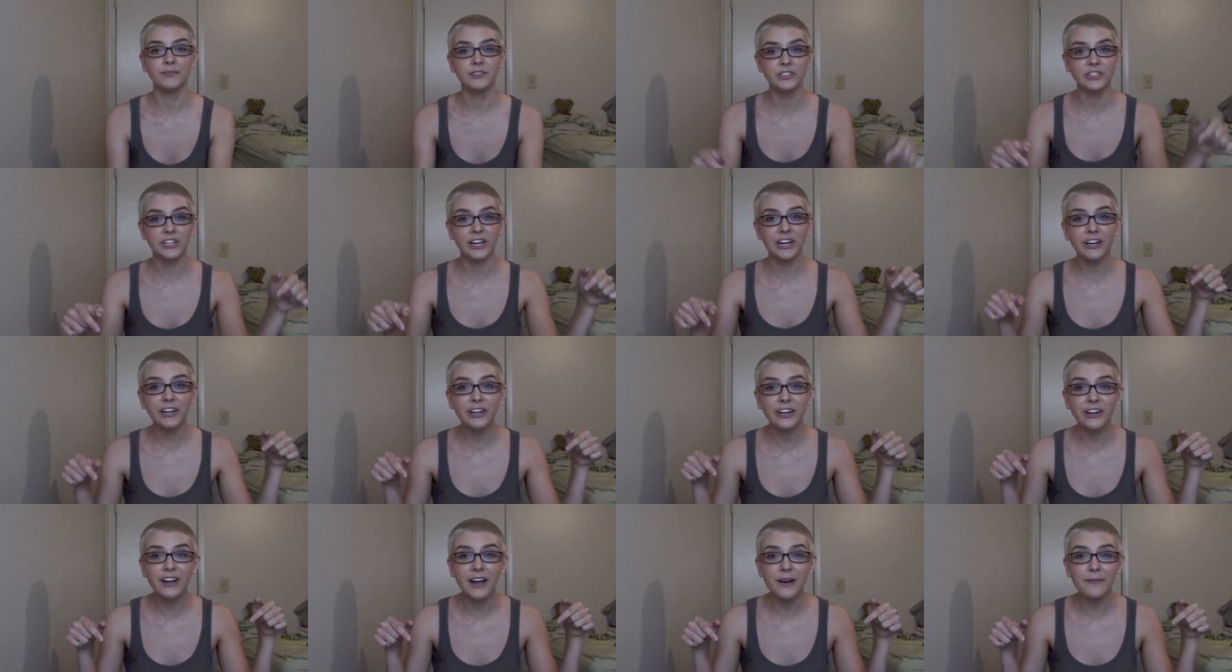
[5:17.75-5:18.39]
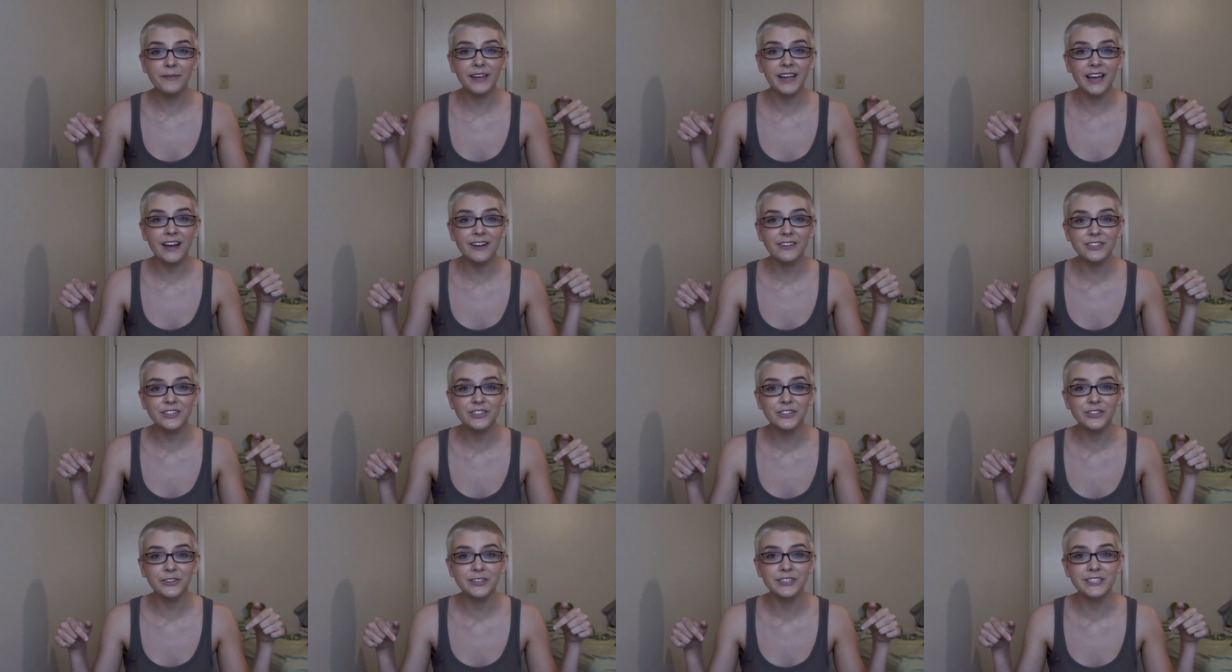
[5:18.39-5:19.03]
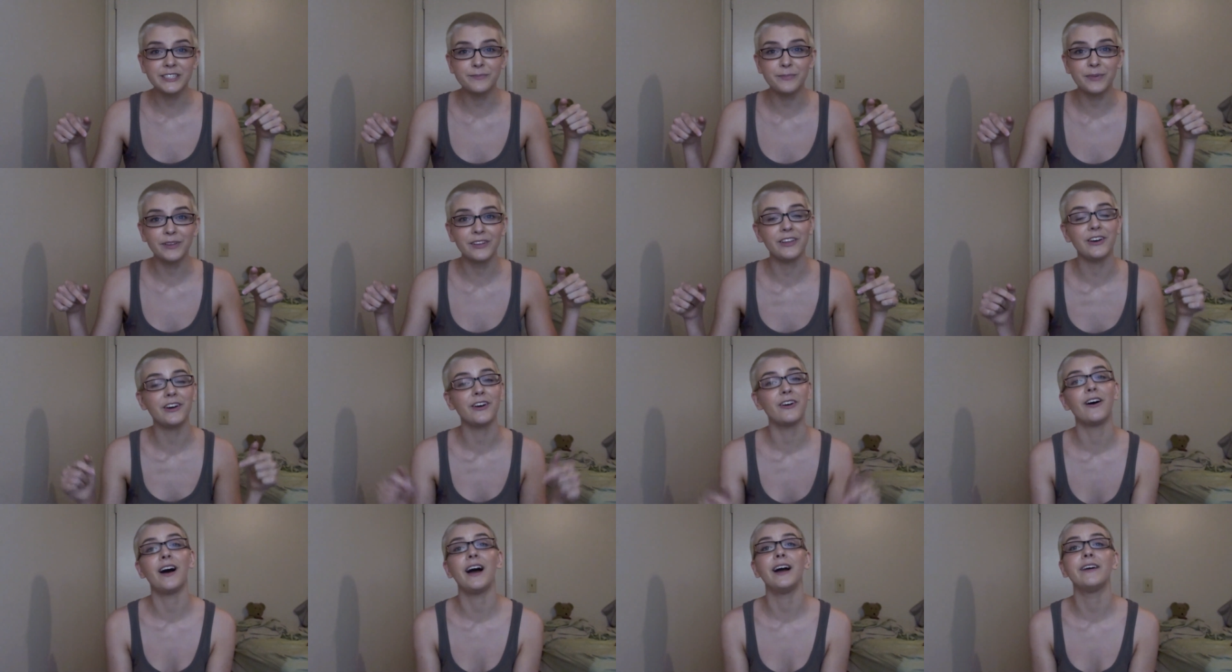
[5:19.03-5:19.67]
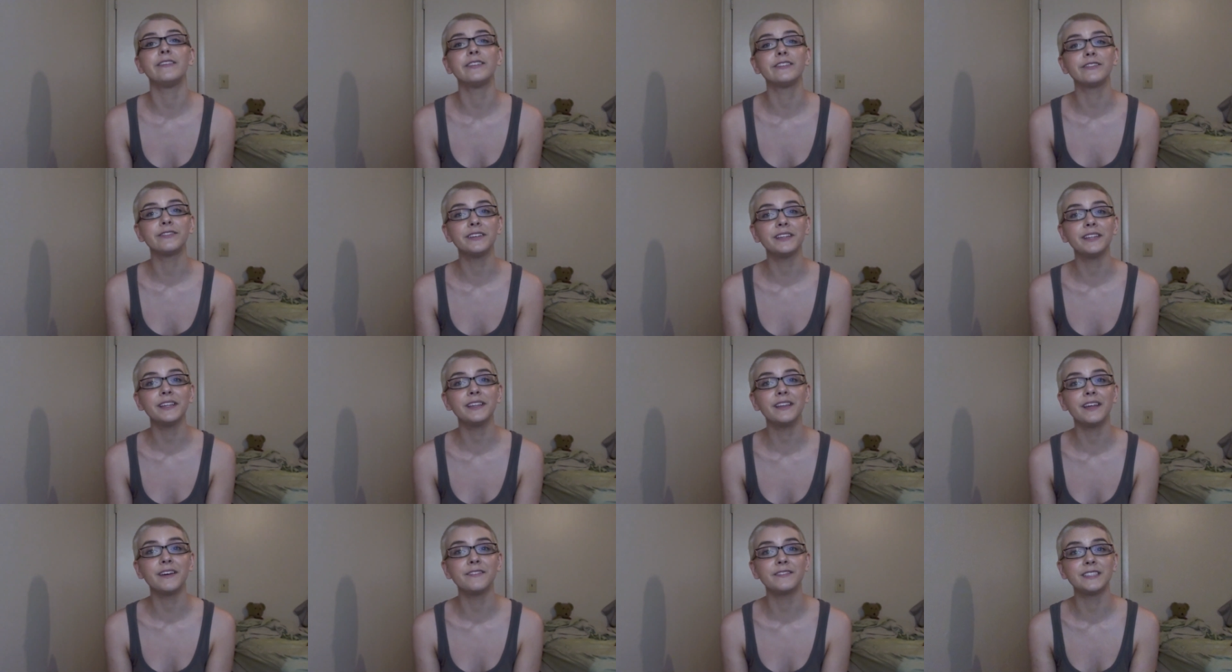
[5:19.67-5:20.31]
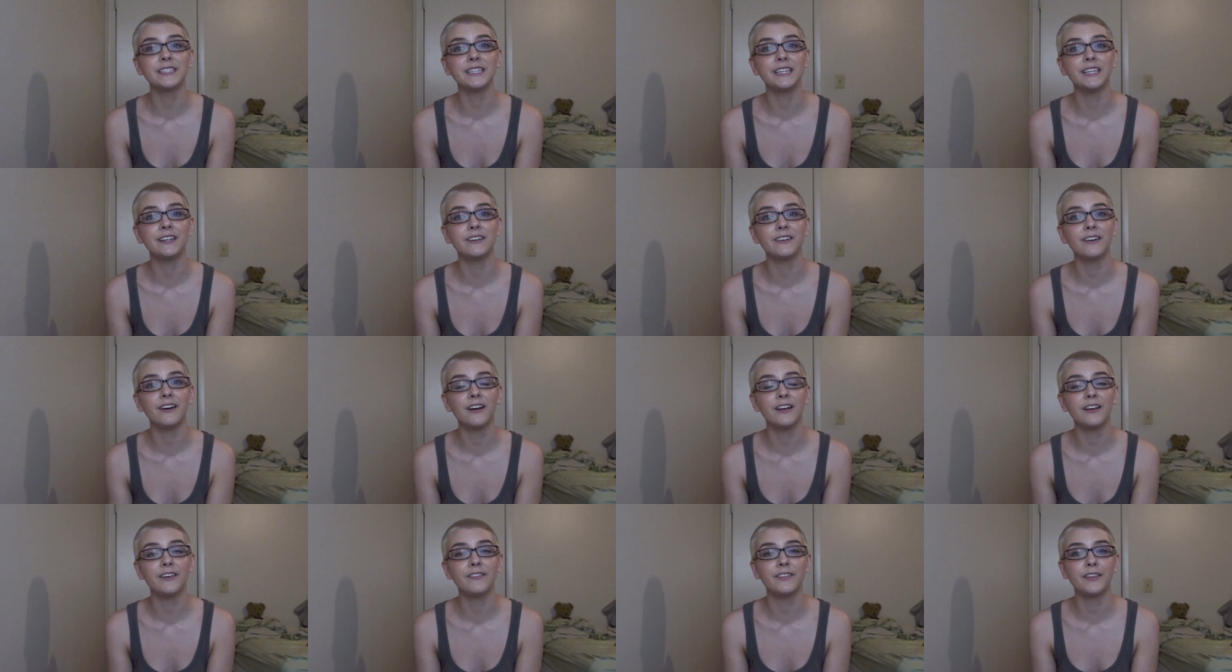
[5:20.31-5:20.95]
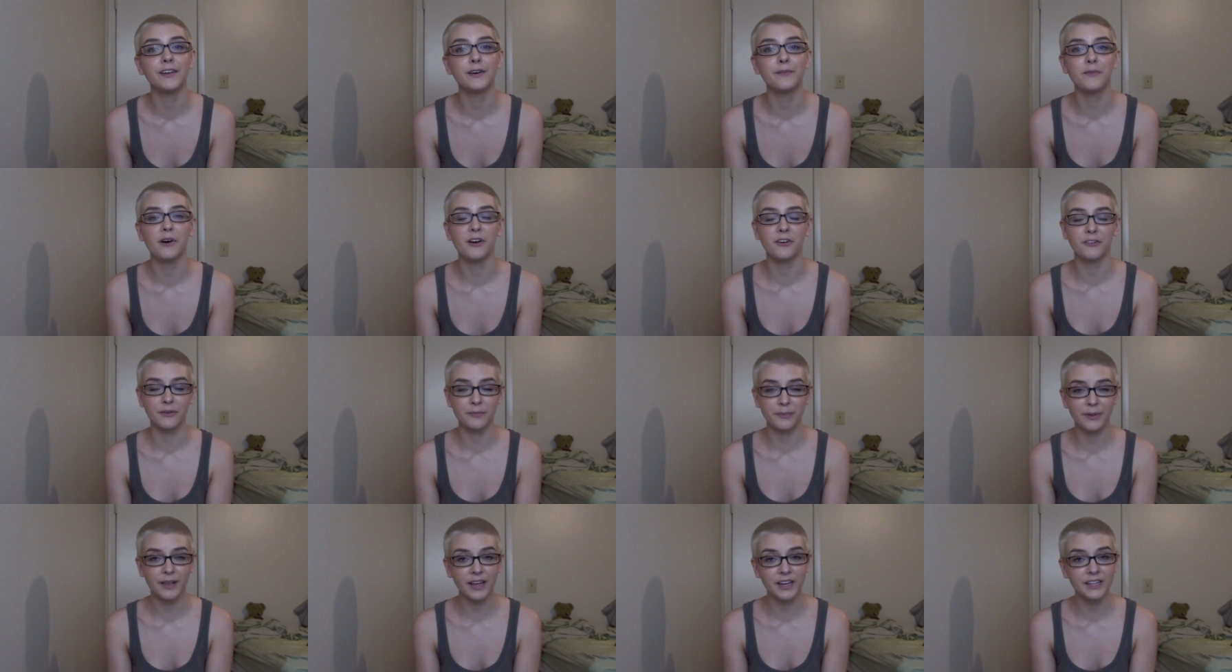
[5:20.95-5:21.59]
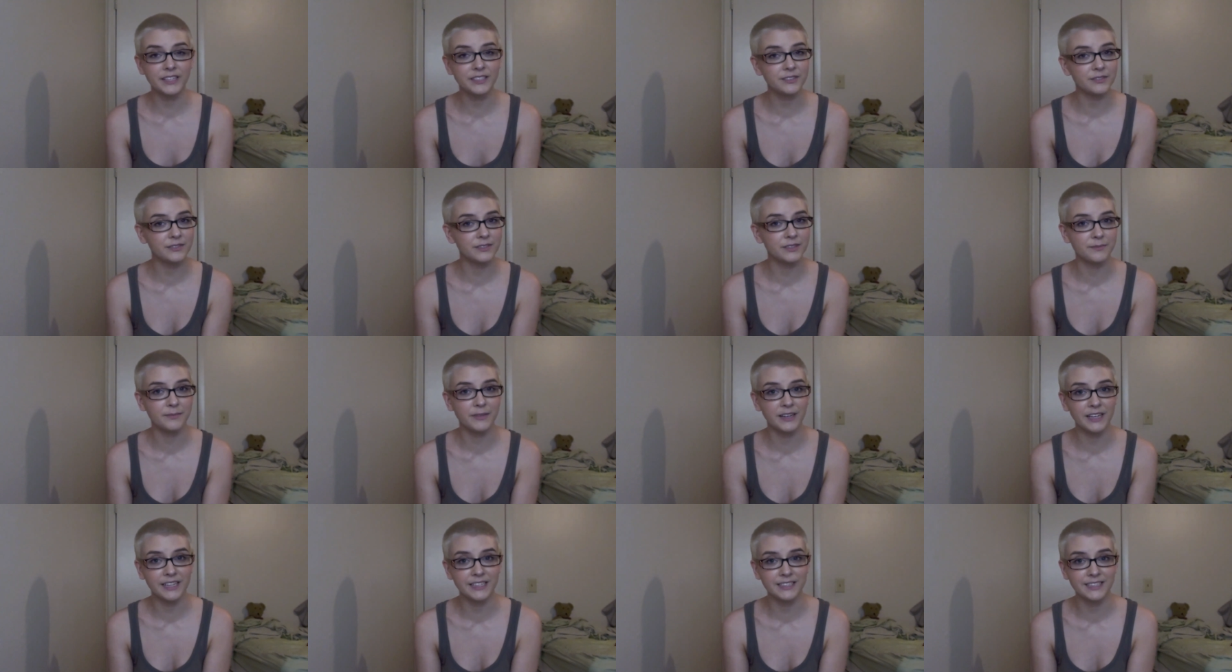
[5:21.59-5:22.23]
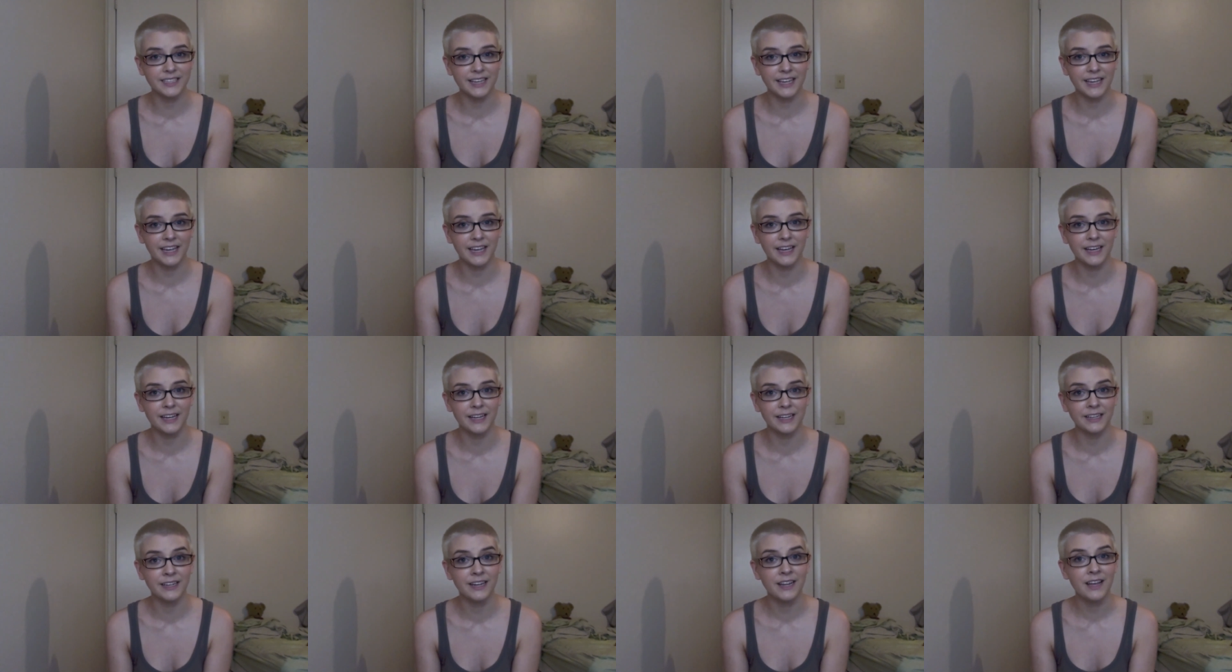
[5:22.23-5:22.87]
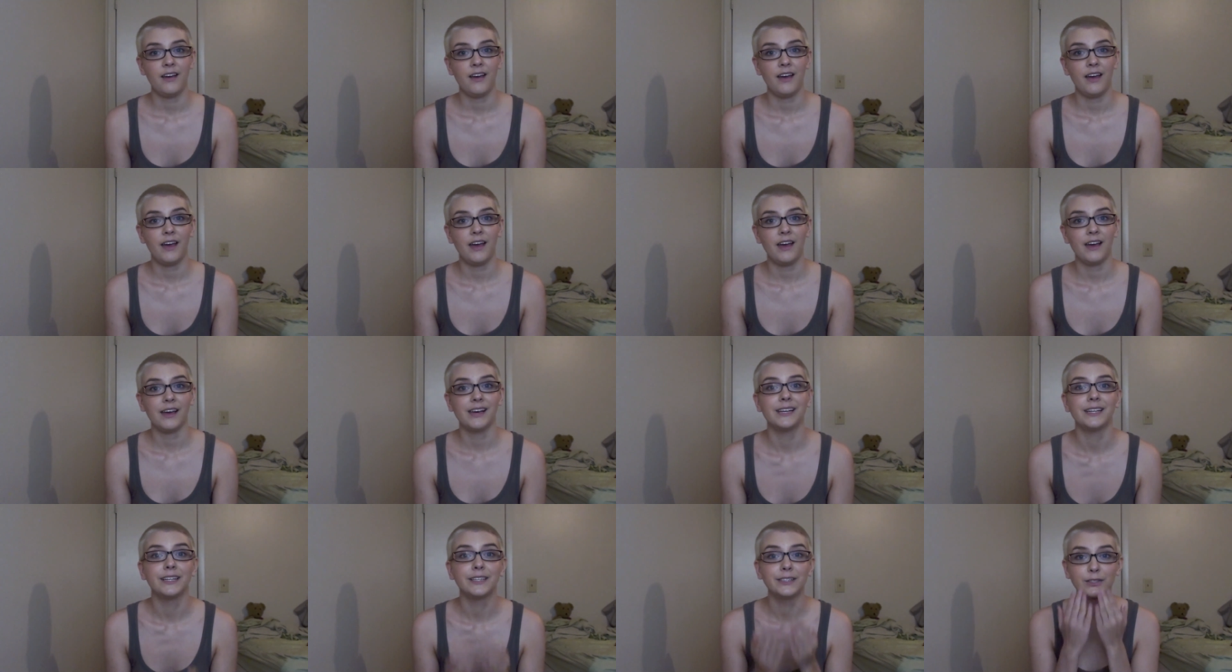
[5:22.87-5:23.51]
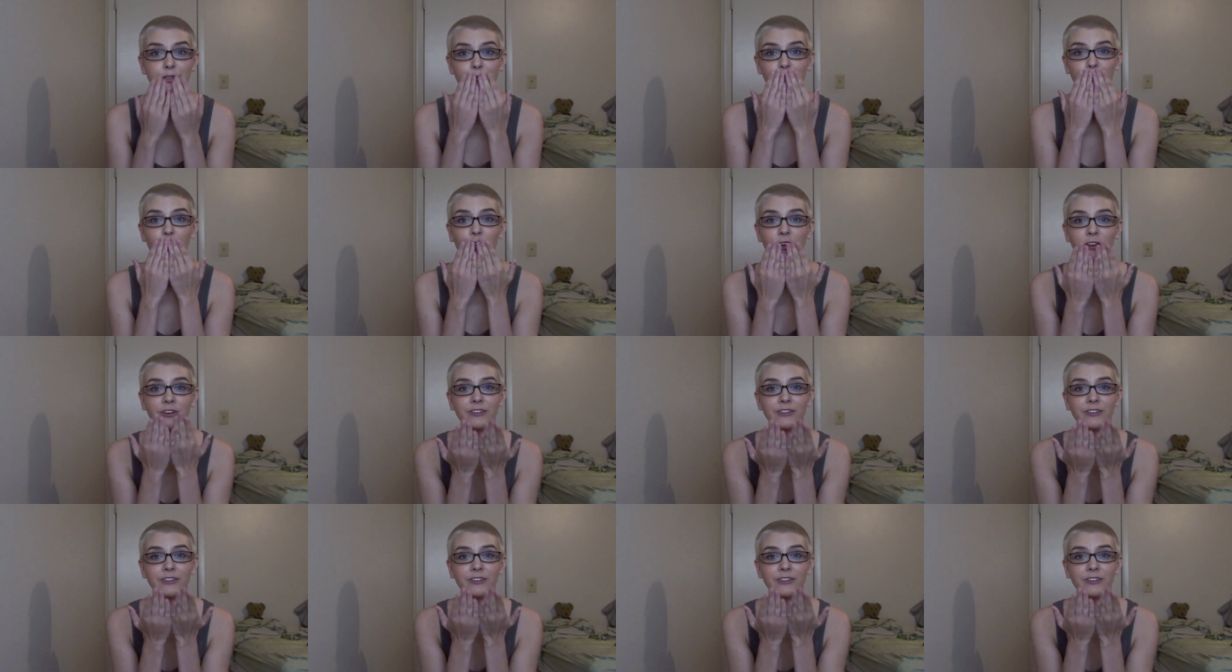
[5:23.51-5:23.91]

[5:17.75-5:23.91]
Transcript: Share your coming out stories below. I would really love to hear all of them. I'll reply to as many as I can, and